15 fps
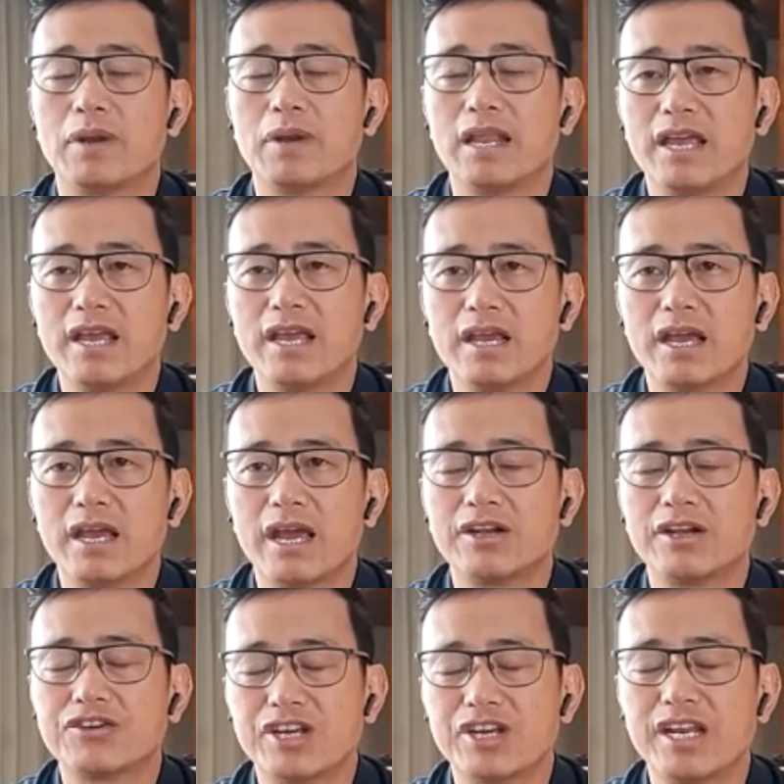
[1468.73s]
playing
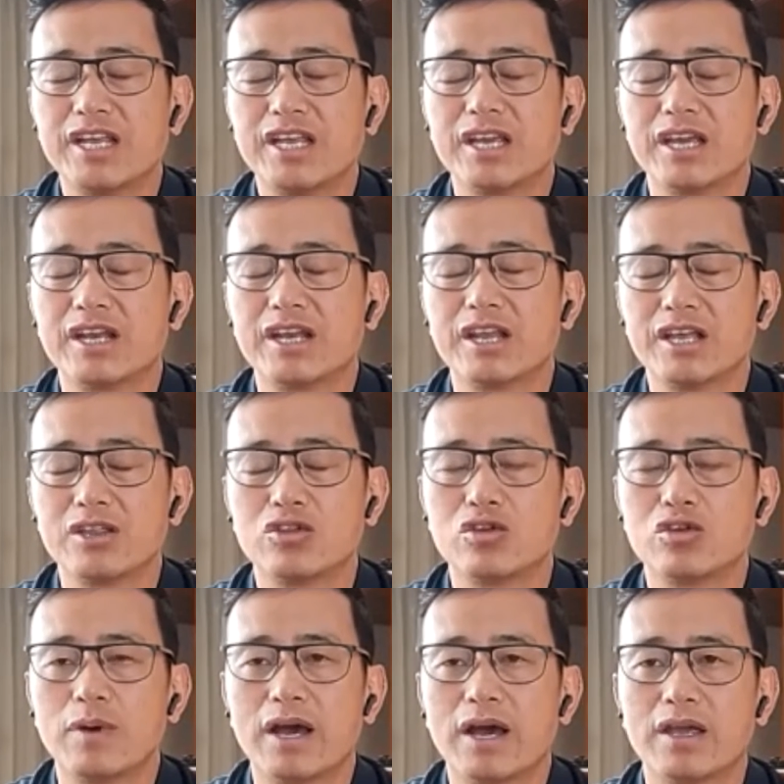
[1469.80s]
and training in
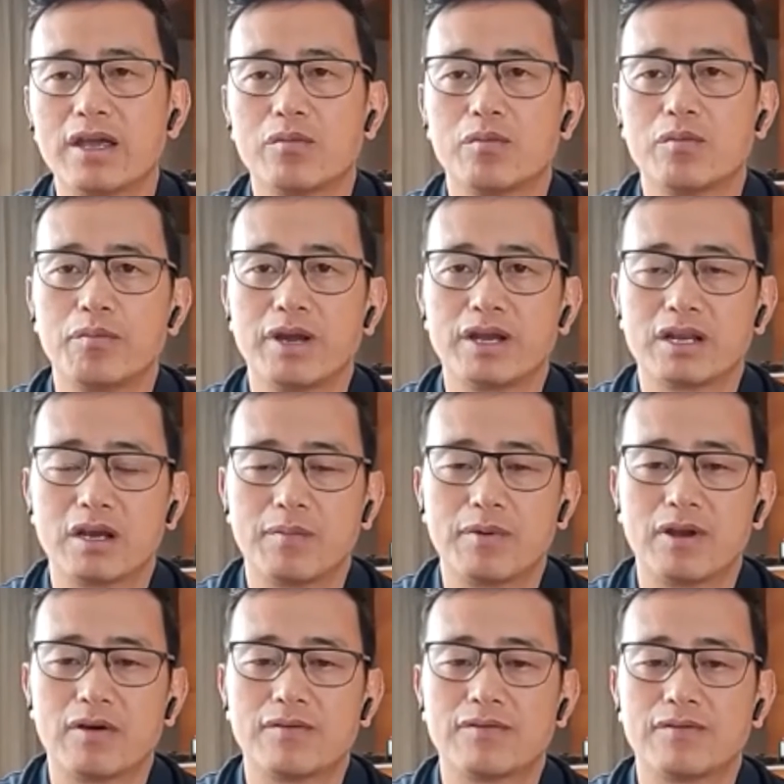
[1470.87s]
Dubai, met a
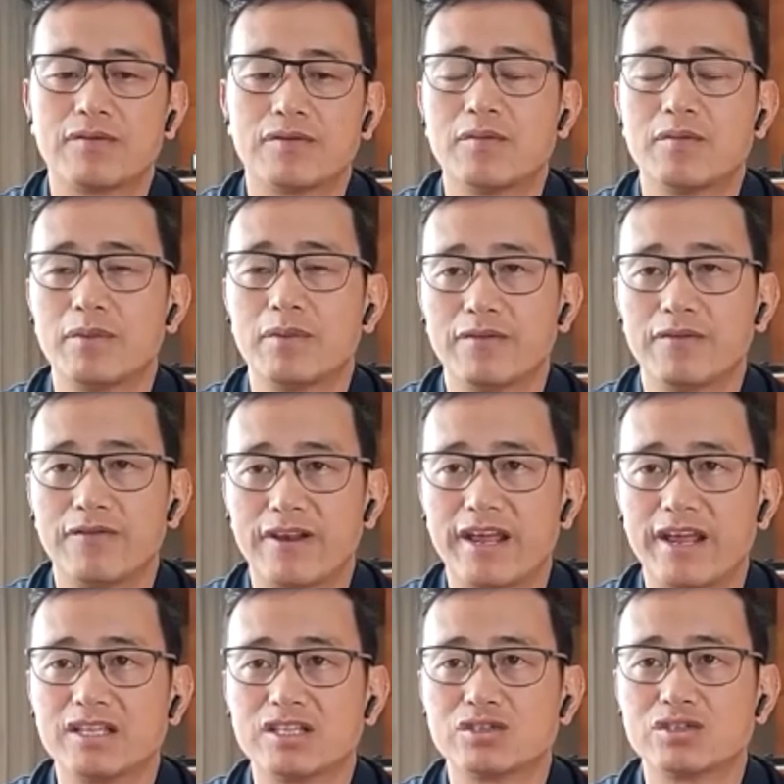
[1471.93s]
couple of my
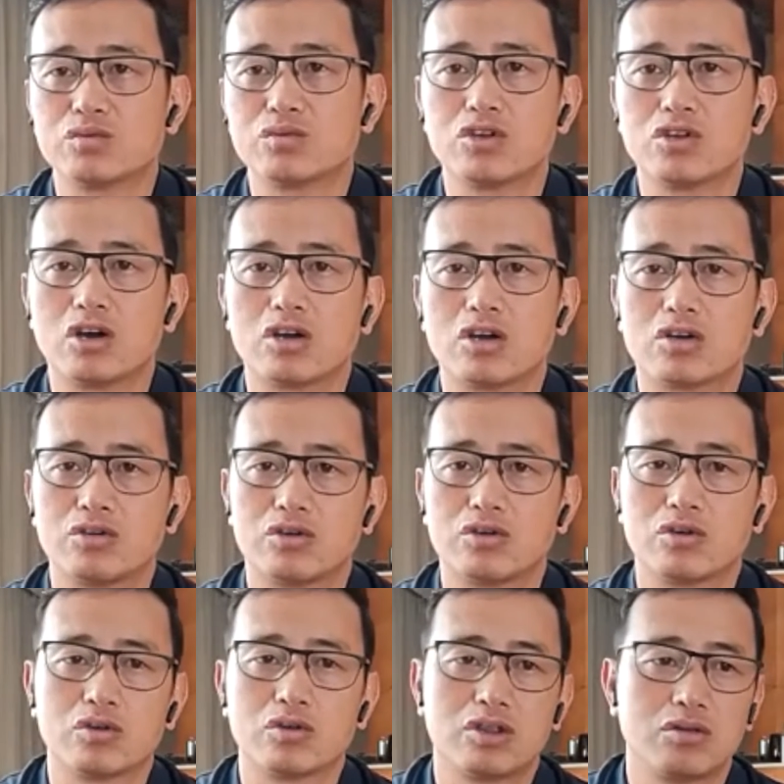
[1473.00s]
friends who thought,
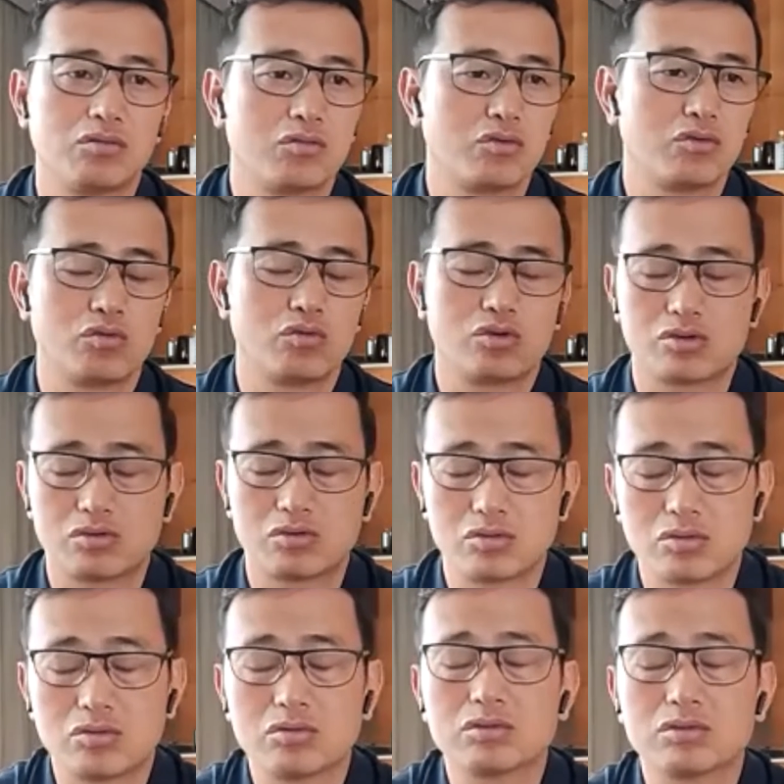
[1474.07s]
would
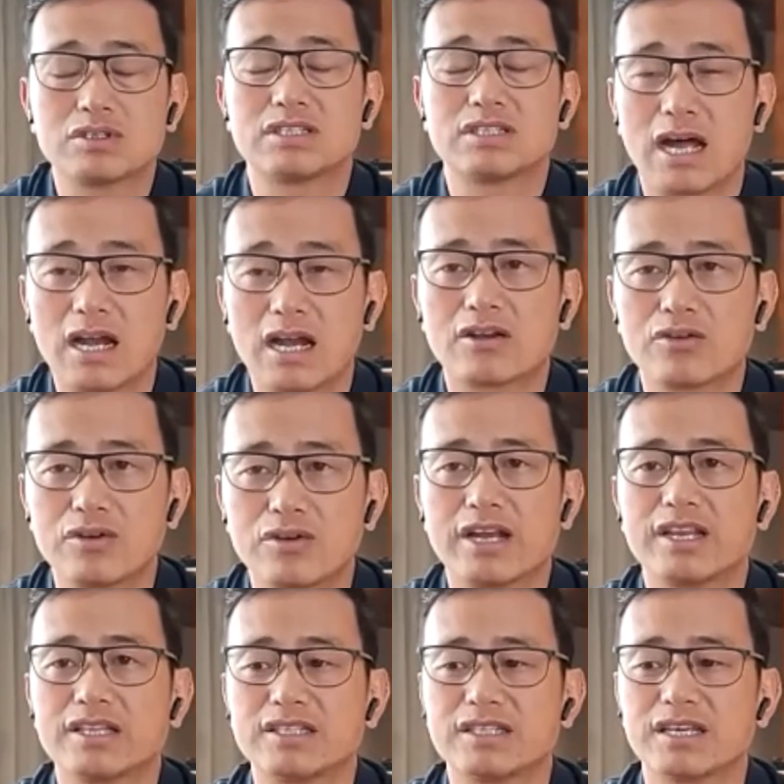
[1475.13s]
start
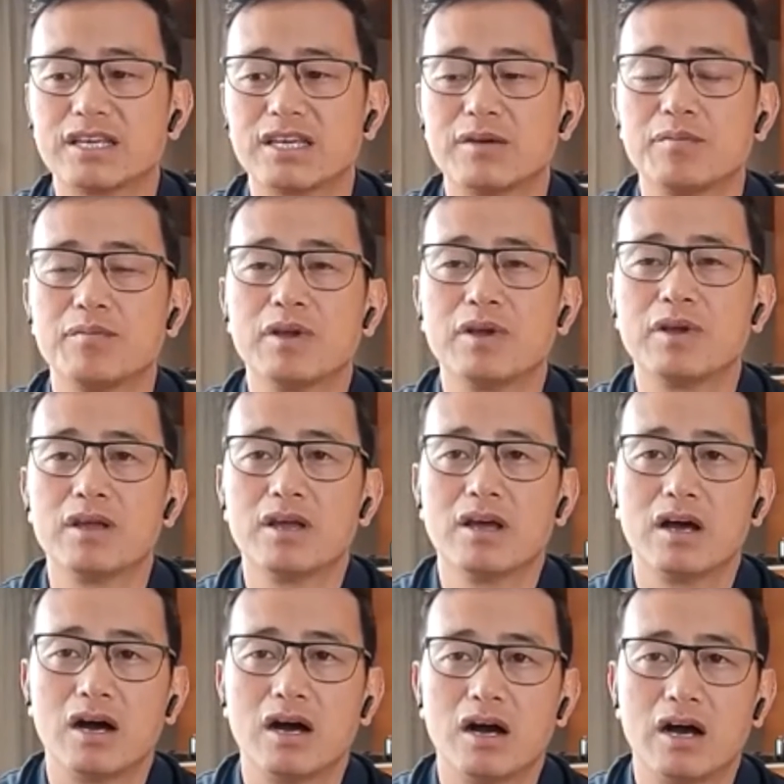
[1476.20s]
United Sikkim
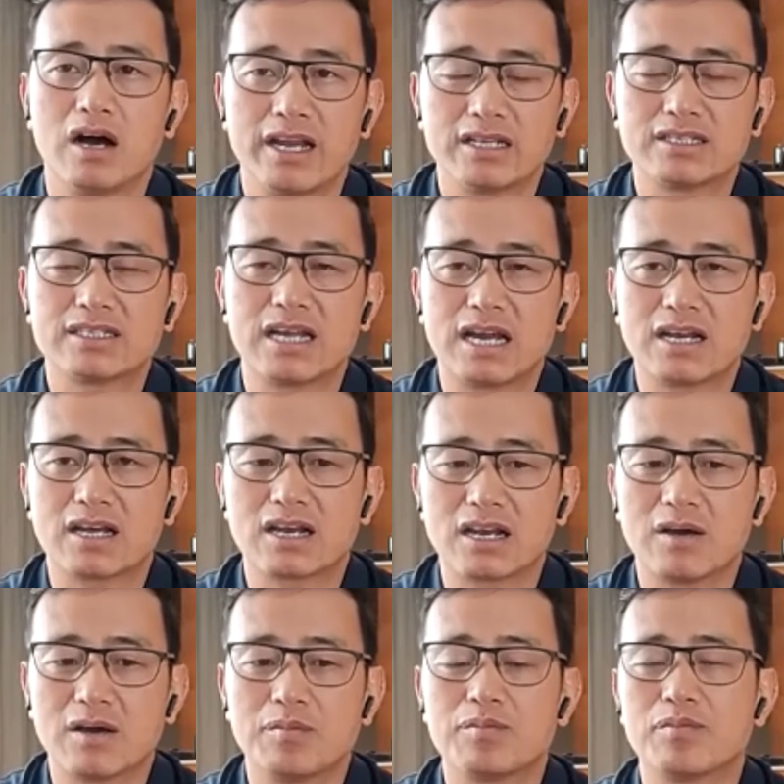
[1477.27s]
and start a
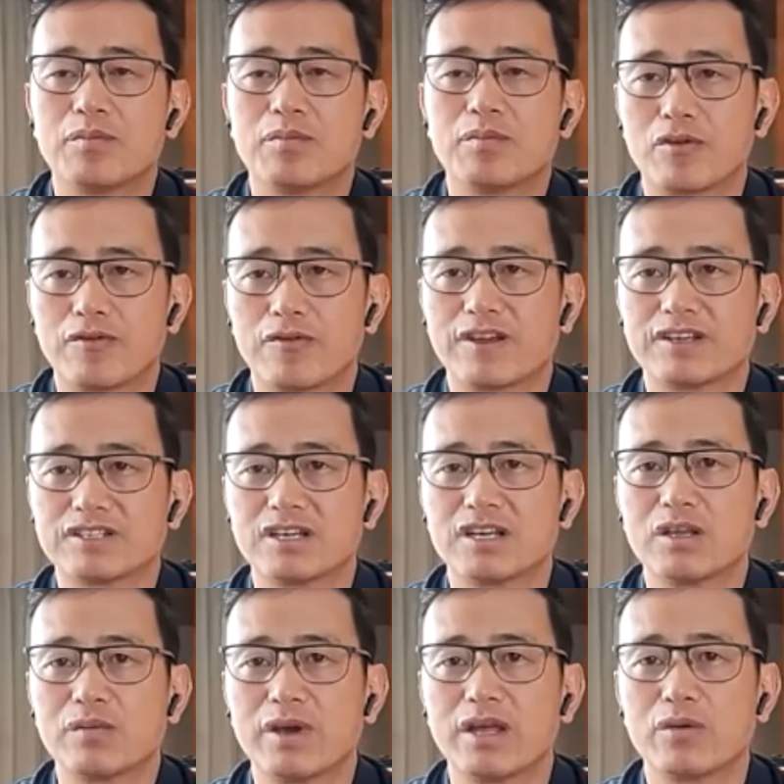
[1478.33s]
club
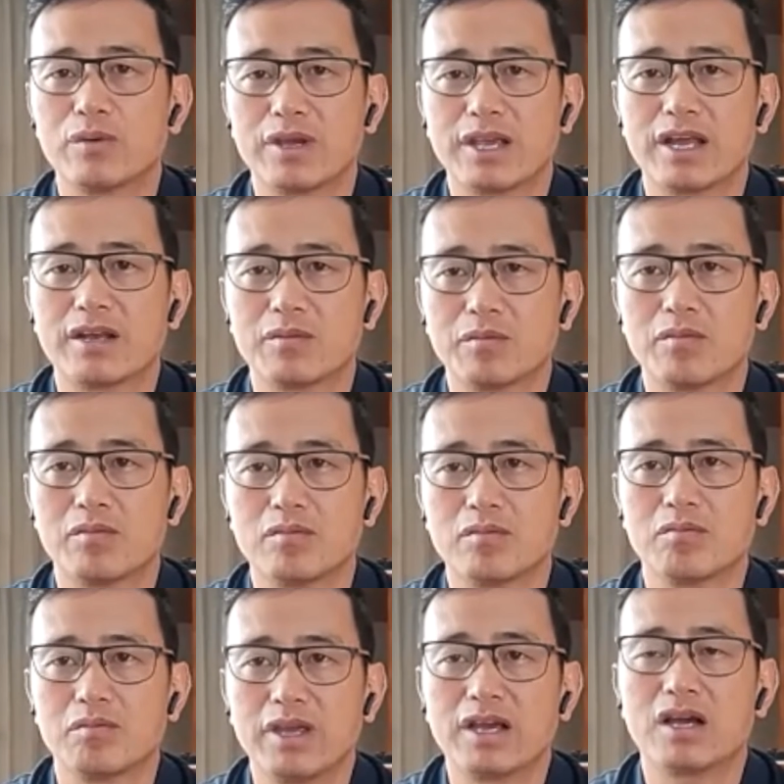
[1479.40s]
professionally where we can
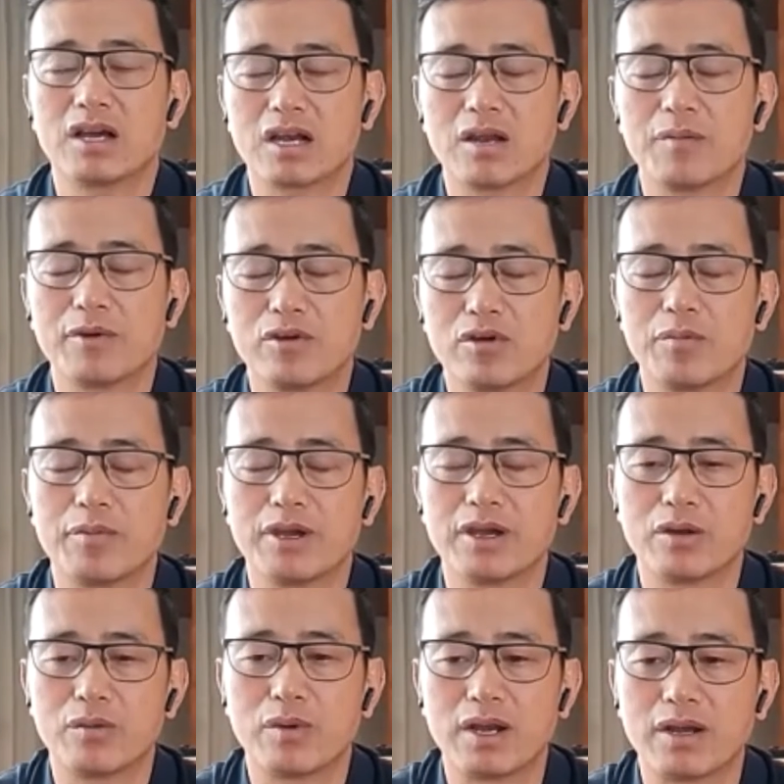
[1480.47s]
make a club into a
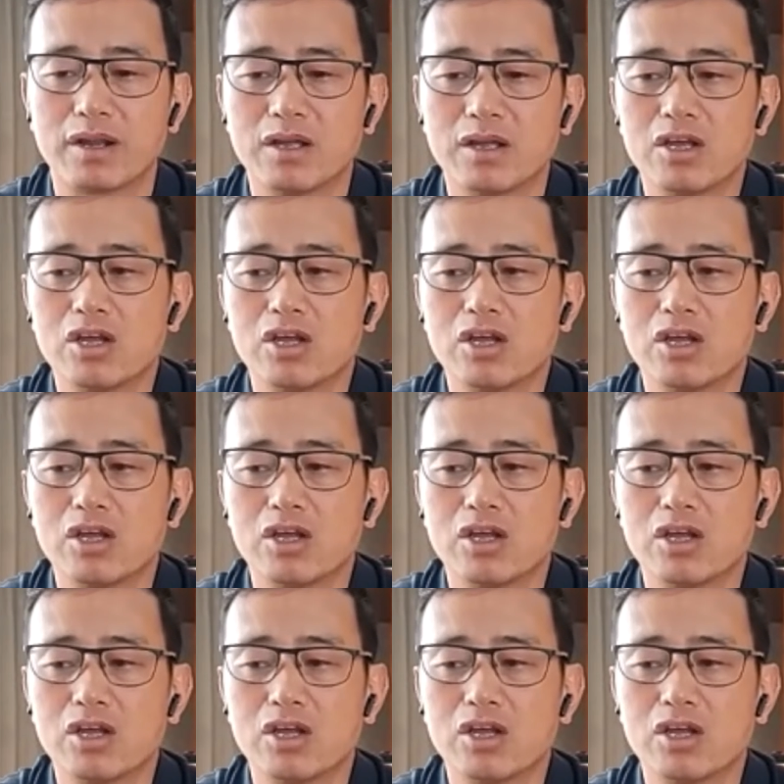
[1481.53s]
bigger one.